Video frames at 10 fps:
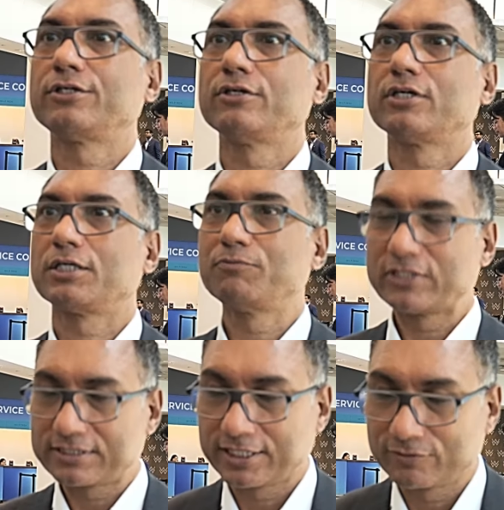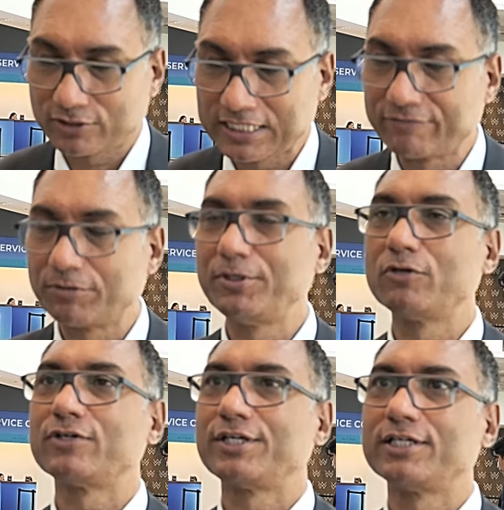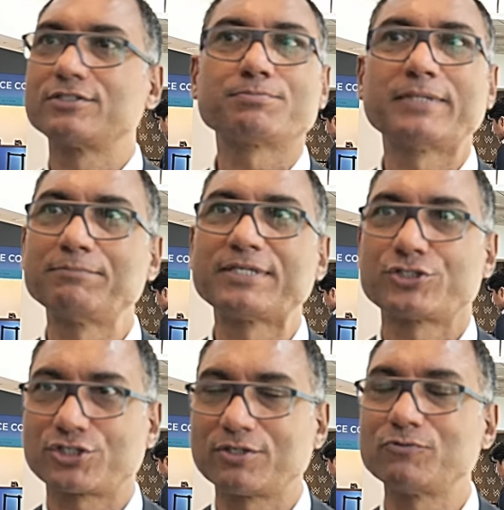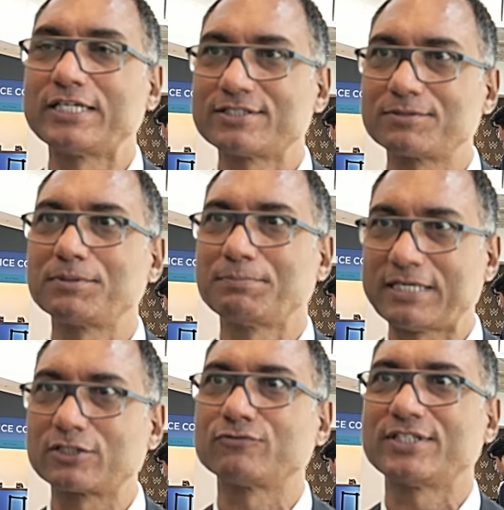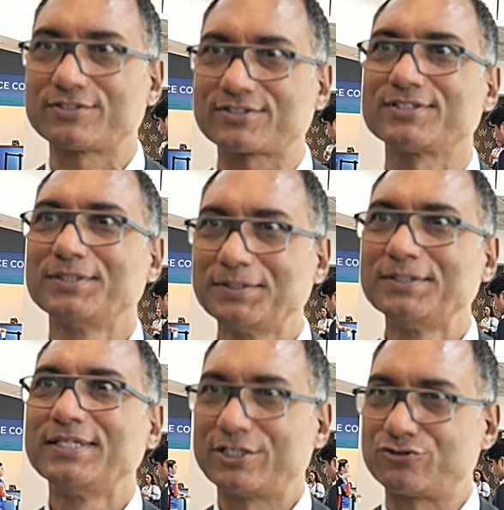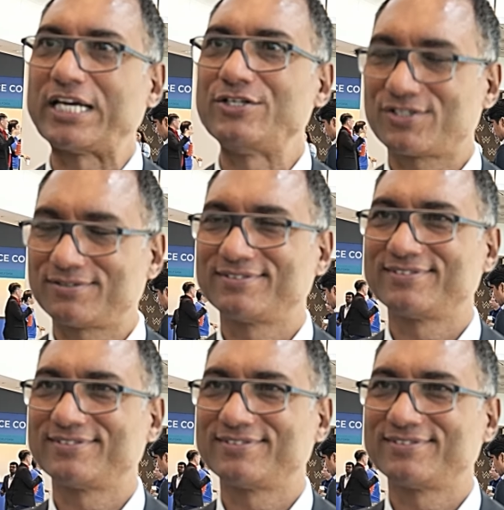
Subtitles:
you, Hakim, once again for having me over here. It's my pleasure always to be part of this exchange.